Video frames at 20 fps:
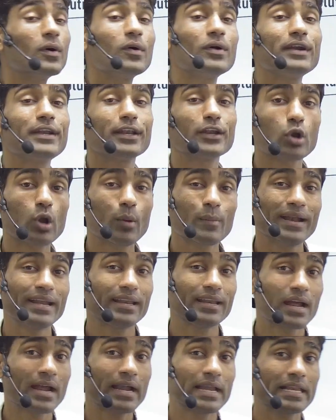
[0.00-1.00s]

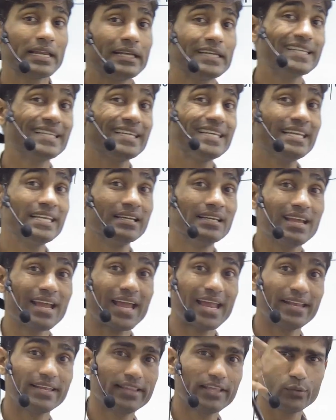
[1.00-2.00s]
trigonometric identity,
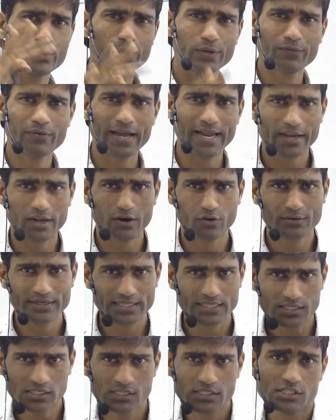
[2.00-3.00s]
and then we'll find out
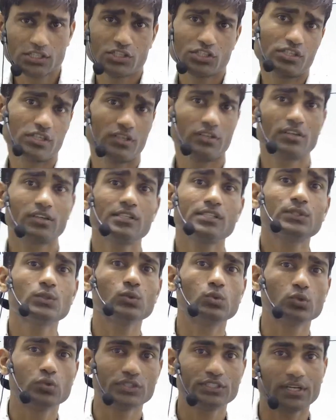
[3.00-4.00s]
the general
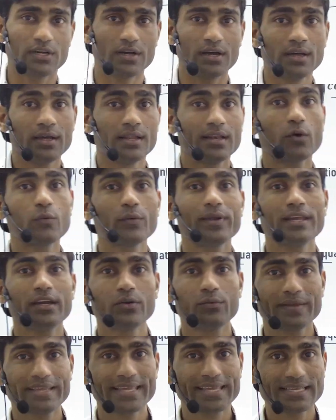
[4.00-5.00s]
solution. Now here
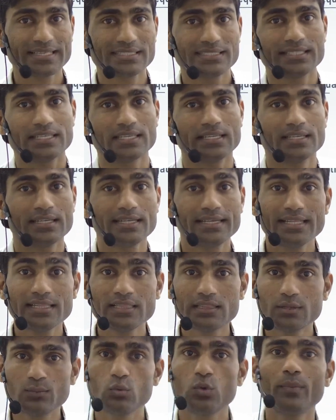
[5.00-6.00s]
we can see till
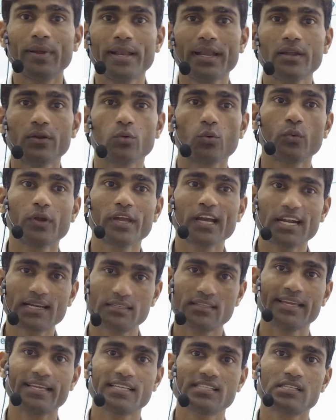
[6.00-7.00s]
the moment we got
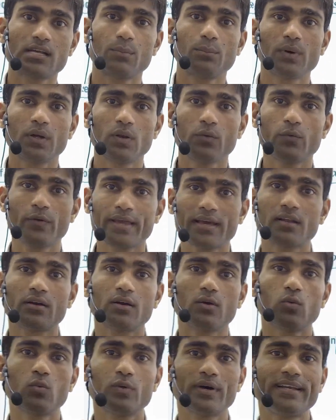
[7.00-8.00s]
the example where
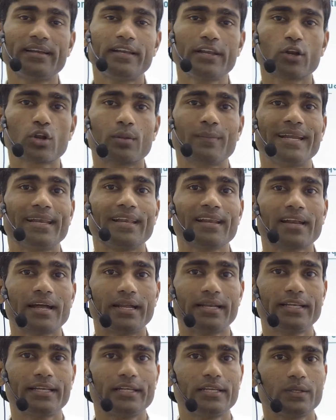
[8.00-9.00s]
one trigonometric
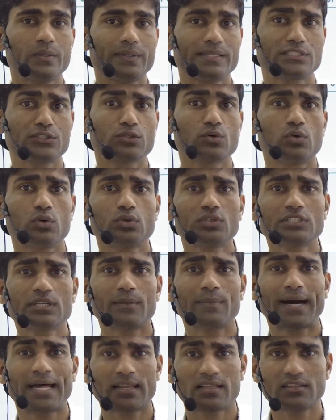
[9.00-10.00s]
identity is equal to some
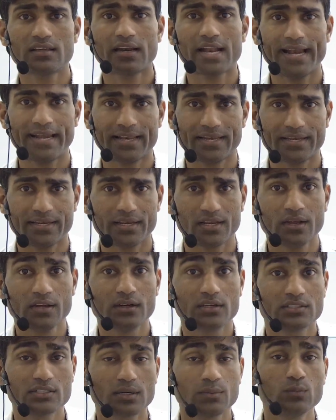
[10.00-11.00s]
another identity,
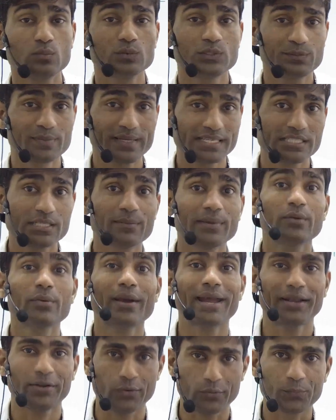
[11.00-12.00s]
some specific
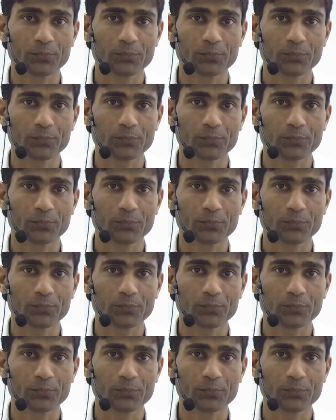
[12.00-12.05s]
value.